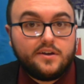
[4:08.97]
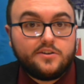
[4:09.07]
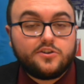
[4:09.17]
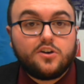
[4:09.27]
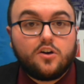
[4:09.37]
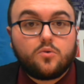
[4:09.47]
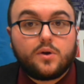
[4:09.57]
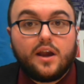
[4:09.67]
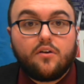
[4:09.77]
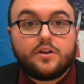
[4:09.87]
Chautauqua
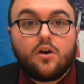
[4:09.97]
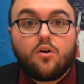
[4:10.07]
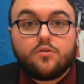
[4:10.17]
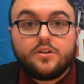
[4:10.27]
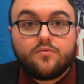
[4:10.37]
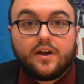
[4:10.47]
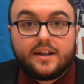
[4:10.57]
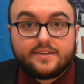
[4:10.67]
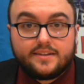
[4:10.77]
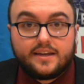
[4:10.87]
County already
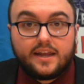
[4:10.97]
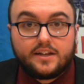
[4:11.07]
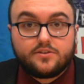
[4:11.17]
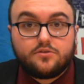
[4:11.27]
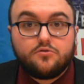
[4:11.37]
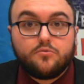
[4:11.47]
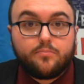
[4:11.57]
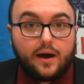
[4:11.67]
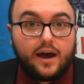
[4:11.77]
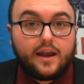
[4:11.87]
raised the age to
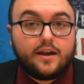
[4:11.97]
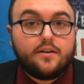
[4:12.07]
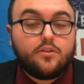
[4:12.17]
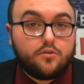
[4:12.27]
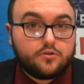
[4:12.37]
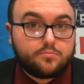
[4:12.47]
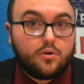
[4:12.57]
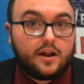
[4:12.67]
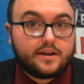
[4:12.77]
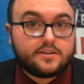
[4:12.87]
buy those
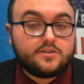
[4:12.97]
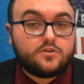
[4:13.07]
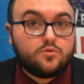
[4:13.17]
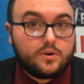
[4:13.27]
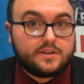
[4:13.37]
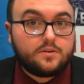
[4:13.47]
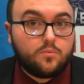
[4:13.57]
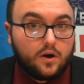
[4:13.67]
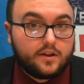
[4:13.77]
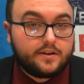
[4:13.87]
products to
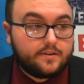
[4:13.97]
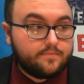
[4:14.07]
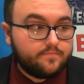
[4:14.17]
21.